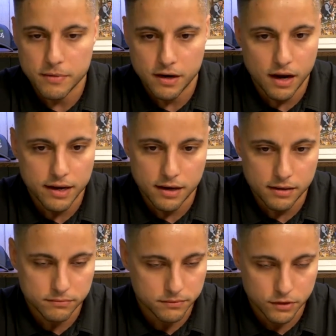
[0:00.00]
and I'll
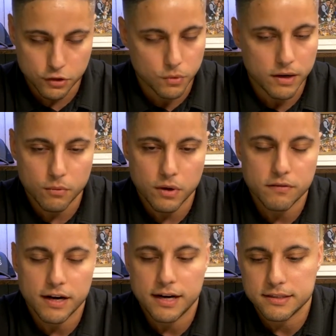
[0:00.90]
do whatever
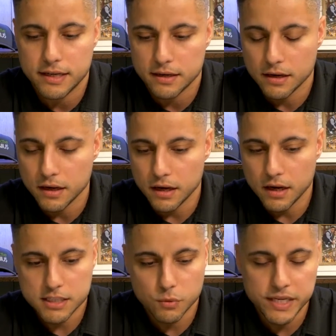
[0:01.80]
I got to take.
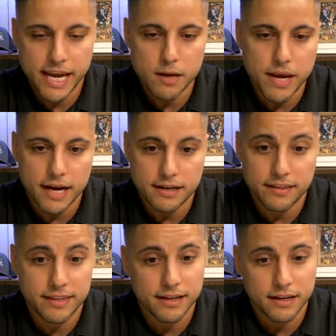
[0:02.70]
So we came back, and I
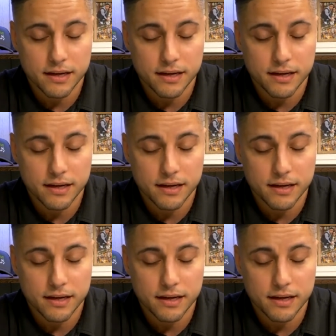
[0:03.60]
think